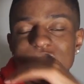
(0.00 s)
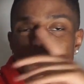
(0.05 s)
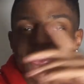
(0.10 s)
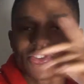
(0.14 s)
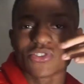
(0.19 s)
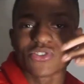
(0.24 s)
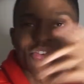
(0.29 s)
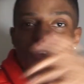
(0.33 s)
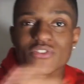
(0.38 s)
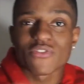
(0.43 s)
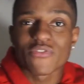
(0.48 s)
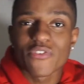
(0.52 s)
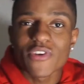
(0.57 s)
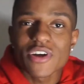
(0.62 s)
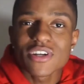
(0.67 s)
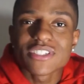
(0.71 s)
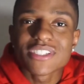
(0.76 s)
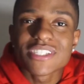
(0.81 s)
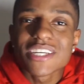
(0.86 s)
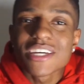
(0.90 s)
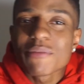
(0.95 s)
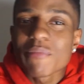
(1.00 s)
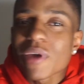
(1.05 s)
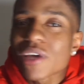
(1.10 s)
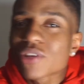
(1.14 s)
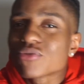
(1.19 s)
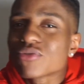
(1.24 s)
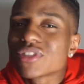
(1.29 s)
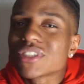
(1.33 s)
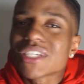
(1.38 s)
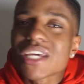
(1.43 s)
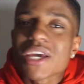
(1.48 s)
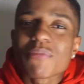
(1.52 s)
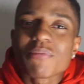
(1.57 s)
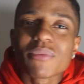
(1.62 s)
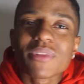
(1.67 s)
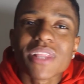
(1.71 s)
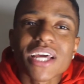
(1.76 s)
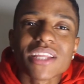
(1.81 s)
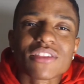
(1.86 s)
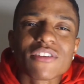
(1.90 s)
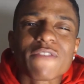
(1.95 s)
So the first DMX was just
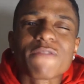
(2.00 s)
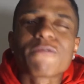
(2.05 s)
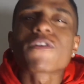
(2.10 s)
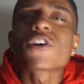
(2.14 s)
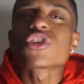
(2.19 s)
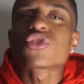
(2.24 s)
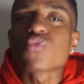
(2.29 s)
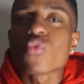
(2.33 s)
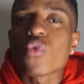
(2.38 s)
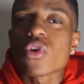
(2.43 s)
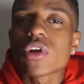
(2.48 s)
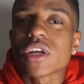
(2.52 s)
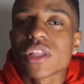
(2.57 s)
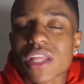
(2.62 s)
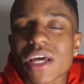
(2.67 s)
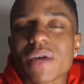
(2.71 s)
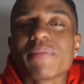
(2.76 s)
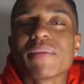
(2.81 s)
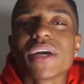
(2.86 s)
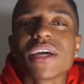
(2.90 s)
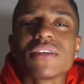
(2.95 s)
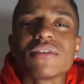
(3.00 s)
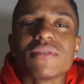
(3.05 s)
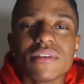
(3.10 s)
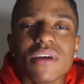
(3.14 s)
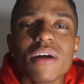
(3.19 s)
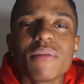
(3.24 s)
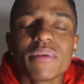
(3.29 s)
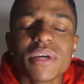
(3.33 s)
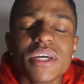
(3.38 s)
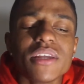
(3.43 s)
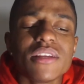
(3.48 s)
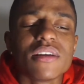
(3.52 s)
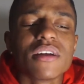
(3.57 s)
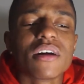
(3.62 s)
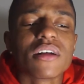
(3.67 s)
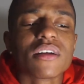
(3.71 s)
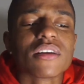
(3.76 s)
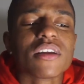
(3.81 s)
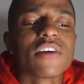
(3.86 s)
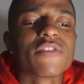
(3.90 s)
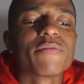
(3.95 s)
giving like the first warning, like, man, y'all be eating
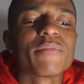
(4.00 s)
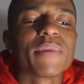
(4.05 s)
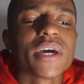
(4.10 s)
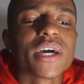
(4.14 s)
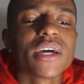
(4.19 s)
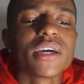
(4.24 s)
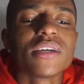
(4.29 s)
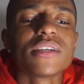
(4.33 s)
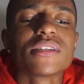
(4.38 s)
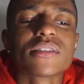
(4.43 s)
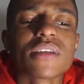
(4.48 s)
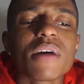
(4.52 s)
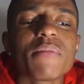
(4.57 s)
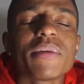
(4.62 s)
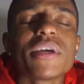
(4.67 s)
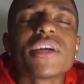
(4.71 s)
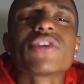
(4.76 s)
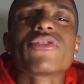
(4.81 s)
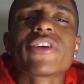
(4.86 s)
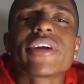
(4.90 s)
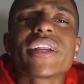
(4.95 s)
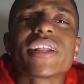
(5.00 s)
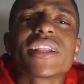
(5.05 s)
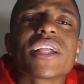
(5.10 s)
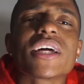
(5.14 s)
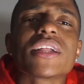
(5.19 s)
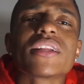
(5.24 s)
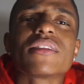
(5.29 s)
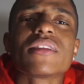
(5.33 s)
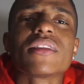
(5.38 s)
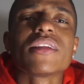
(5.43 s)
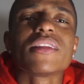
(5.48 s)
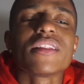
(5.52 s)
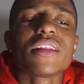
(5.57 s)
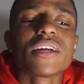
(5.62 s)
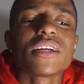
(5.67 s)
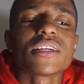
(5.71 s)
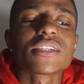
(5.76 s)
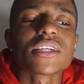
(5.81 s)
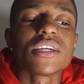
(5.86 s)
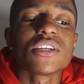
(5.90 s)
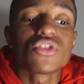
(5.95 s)
long enough, man. Stop being greedy. Like,
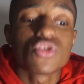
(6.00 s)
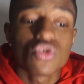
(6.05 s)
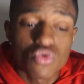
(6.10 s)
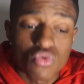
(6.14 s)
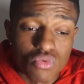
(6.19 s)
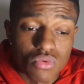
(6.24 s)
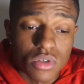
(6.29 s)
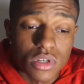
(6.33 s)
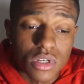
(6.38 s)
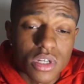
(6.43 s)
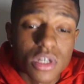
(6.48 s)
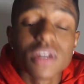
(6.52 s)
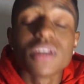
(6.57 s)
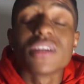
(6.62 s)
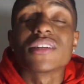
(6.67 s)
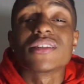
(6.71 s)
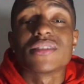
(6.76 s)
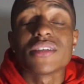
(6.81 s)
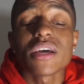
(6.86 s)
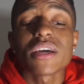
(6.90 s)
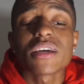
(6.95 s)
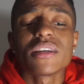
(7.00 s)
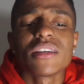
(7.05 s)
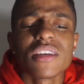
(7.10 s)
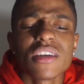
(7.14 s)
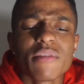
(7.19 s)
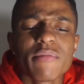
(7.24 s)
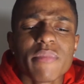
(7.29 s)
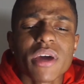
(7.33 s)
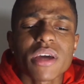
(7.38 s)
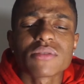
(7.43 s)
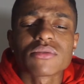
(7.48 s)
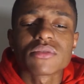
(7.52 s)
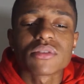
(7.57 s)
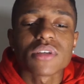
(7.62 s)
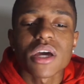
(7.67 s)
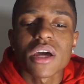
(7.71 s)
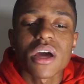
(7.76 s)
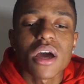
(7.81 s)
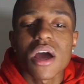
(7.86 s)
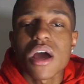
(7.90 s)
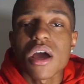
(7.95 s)
let us eat too. The second DMX was
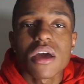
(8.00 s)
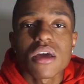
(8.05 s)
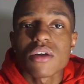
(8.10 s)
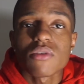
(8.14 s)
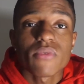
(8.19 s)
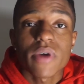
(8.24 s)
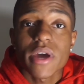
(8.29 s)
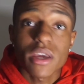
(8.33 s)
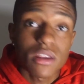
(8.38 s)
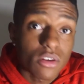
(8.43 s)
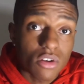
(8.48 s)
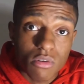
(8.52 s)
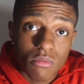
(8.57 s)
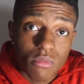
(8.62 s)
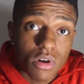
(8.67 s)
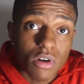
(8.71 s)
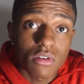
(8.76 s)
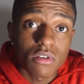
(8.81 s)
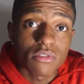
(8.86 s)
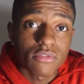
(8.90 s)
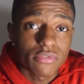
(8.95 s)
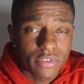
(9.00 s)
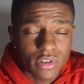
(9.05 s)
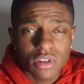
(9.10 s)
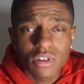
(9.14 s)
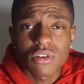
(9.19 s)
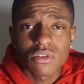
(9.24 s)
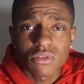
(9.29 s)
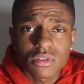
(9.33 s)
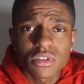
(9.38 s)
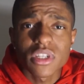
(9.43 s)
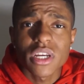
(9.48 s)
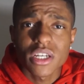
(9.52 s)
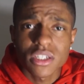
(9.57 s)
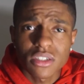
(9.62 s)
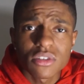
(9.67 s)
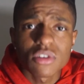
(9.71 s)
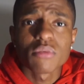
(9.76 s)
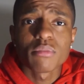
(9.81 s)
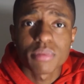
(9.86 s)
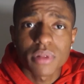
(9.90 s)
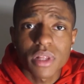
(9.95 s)
like, I ain't waiting no more. I'm finna go snatch
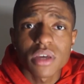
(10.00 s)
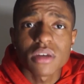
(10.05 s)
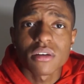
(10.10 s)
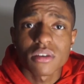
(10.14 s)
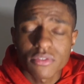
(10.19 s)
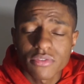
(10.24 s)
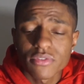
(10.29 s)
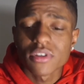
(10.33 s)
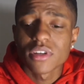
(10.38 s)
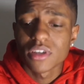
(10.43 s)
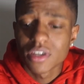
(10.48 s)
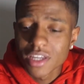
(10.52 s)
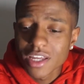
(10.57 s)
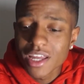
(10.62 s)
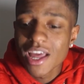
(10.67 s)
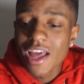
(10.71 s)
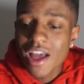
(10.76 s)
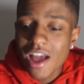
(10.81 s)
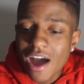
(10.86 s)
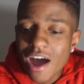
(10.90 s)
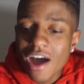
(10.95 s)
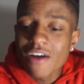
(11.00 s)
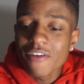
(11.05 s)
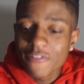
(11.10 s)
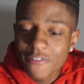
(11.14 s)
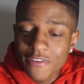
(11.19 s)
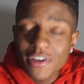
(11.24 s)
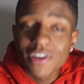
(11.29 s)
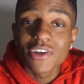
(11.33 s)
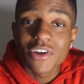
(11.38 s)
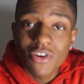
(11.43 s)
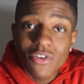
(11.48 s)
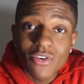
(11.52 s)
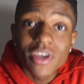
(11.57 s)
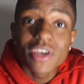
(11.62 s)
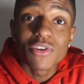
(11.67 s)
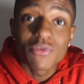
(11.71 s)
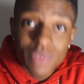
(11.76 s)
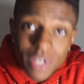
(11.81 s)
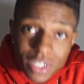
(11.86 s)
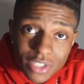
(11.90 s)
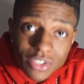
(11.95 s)
your plate. I'm finna go
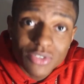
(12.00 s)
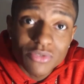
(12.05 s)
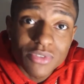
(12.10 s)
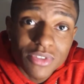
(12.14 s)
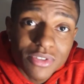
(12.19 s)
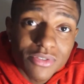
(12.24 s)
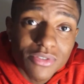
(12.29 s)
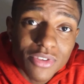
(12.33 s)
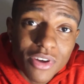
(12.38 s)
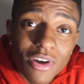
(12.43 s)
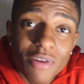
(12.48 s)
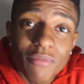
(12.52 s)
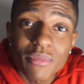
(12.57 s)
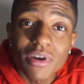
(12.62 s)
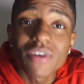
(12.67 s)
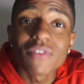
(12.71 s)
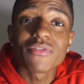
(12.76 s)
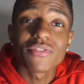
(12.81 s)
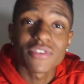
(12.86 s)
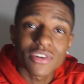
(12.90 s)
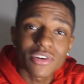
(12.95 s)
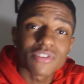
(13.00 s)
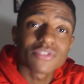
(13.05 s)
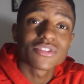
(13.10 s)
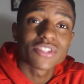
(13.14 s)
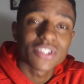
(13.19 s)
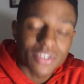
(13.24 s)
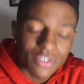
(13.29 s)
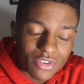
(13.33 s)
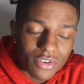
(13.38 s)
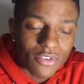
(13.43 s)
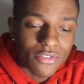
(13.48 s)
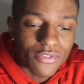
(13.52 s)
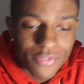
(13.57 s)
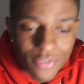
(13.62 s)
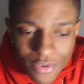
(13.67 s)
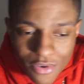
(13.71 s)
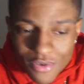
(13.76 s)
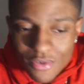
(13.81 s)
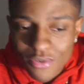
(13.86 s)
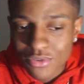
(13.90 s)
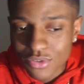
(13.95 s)
eat with you. What you talking about? I'm finna go steal your
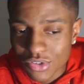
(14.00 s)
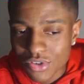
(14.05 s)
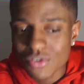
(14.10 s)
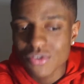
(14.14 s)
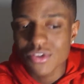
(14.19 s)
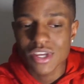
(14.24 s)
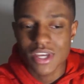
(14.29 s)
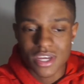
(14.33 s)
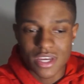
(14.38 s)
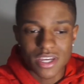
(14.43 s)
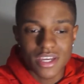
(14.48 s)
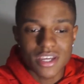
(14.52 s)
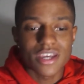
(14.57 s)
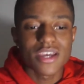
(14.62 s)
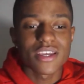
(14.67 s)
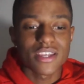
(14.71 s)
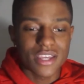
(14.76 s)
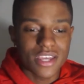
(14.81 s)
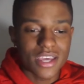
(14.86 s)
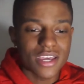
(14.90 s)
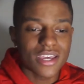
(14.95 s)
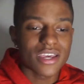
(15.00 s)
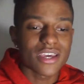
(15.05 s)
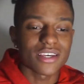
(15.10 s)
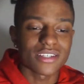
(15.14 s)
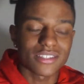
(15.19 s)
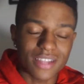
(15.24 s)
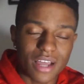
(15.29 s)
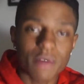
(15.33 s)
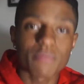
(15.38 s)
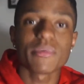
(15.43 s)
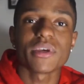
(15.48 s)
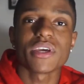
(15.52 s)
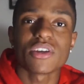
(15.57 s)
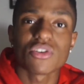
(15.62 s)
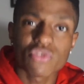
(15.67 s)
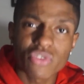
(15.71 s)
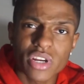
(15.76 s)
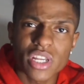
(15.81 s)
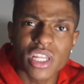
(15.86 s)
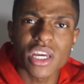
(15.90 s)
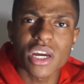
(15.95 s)
food. So yeah, Yeah, stop being
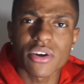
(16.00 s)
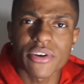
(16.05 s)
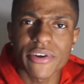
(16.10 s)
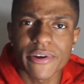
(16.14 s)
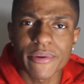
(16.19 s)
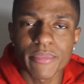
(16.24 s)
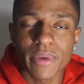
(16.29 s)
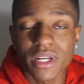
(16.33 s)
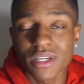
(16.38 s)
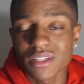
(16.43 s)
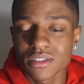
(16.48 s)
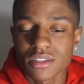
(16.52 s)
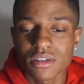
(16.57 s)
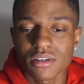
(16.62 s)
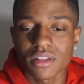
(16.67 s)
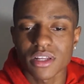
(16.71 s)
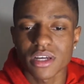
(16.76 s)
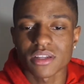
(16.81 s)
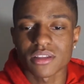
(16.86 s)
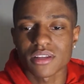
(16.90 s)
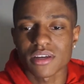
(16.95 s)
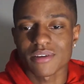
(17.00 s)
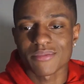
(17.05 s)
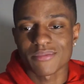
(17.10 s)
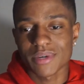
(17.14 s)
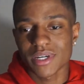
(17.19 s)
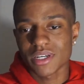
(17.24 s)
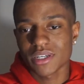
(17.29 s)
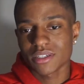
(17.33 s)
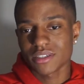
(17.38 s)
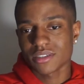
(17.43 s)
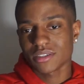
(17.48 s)
greedy out here, man. It's still like that, man.